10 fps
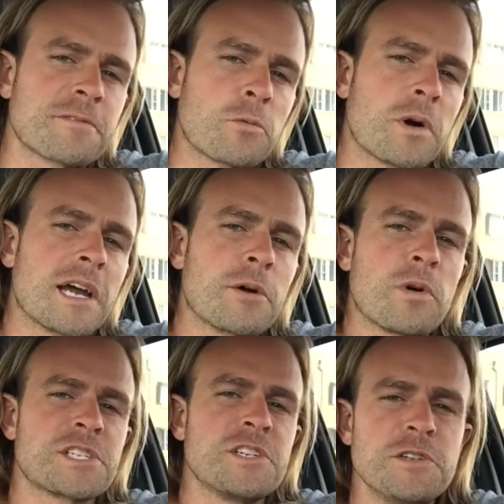for why I
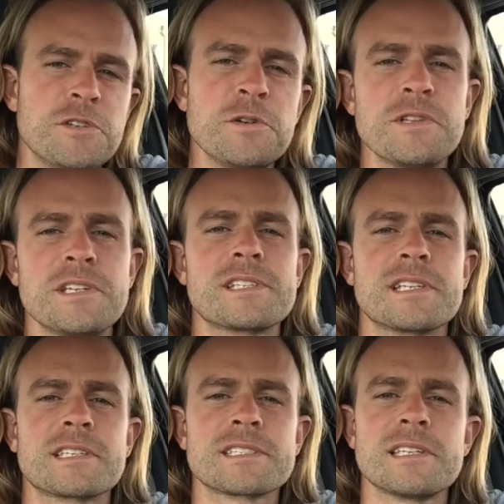want you to do these
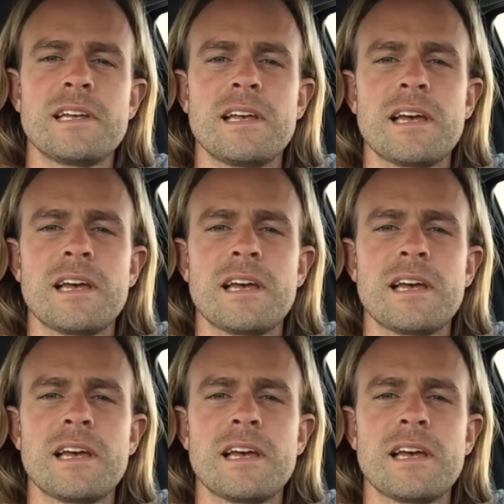things.